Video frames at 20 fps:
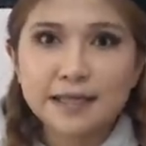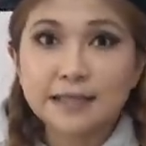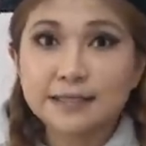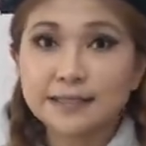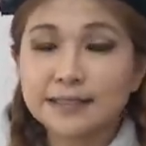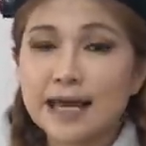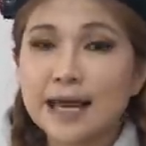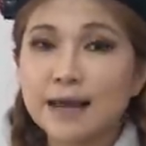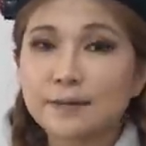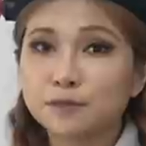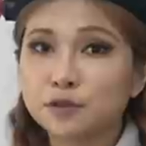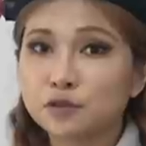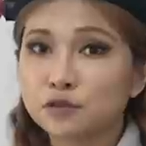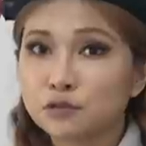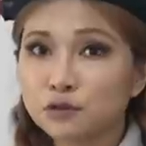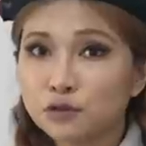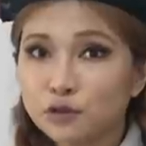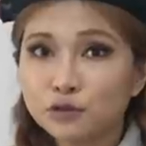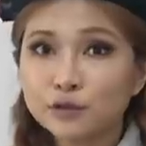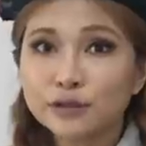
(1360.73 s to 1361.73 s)
It's
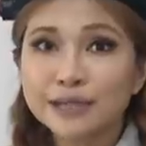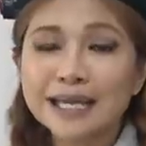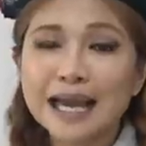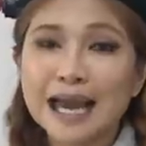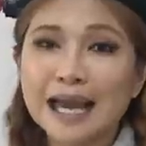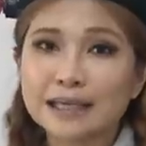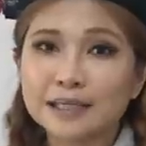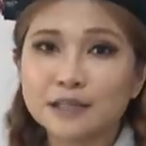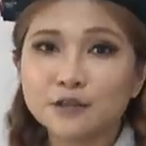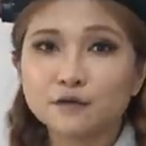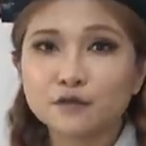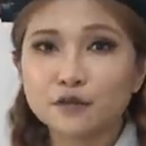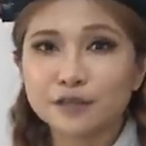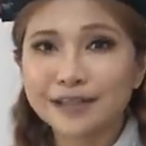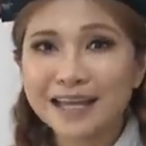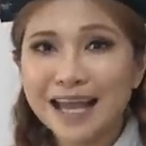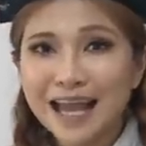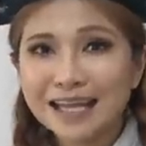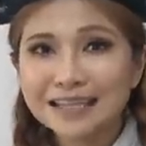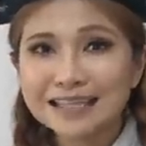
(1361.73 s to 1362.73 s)
absolutely ideal for
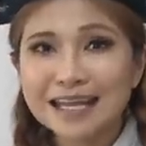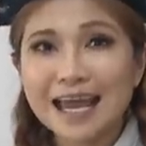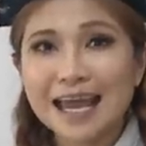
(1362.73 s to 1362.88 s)
that